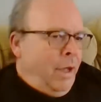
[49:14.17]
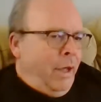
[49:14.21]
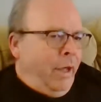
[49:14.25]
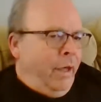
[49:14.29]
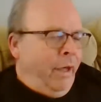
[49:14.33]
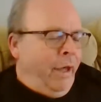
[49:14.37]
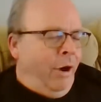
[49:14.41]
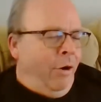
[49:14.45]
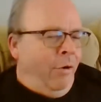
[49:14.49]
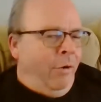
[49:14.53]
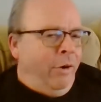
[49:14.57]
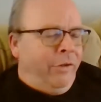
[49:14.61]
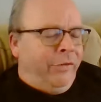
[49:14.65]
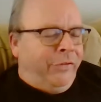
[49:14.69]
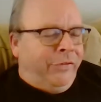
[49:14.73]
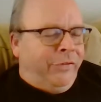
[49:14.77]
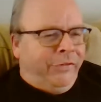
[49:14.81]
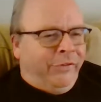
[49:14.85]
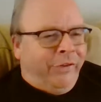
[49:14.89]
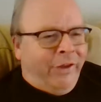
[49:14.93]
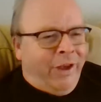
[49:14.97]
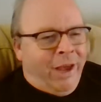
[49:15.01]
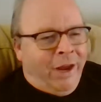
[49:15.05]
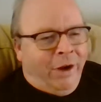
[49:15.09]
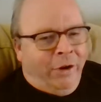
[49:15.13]
it's
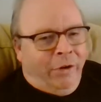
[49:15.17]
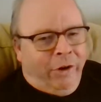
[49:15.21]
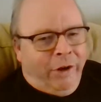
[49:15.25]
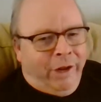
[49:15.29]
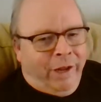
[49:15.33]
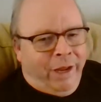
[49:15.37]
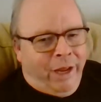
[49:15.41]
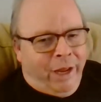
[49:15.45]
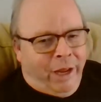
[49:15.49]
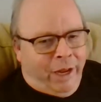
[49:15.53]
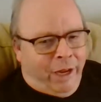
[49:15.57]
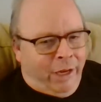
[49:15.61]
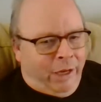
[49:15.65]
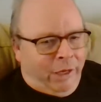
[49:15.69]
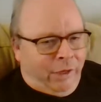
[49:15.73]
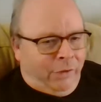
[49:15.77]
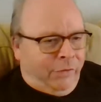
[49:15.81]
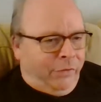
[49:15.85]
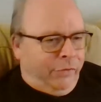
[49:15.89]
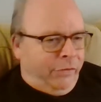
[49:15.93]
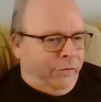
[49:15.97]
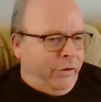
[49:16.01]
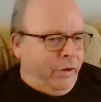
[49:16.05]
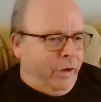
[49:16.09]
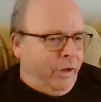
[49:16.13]
Saturday.
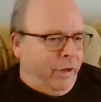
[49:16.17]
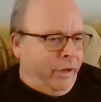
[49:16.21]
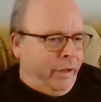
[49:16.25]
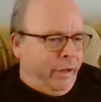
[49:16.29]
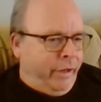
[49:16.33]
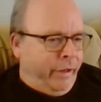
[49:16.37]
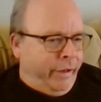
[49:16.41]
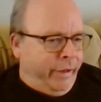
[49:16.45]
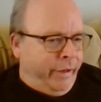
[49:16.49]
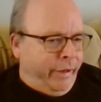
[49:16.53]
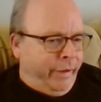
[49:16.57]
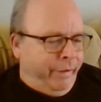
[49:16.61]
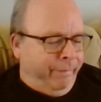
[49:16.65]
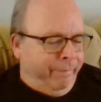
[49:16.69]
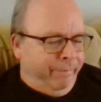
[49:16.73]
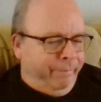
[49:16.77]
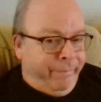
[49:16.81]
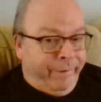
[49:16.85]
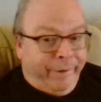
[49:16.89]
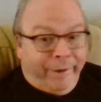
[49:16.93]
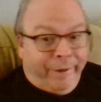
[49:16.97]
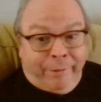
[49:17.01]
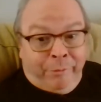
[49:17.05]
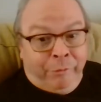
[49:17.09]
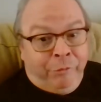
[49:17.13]

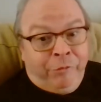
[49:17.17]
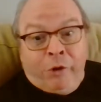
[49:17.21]
I'm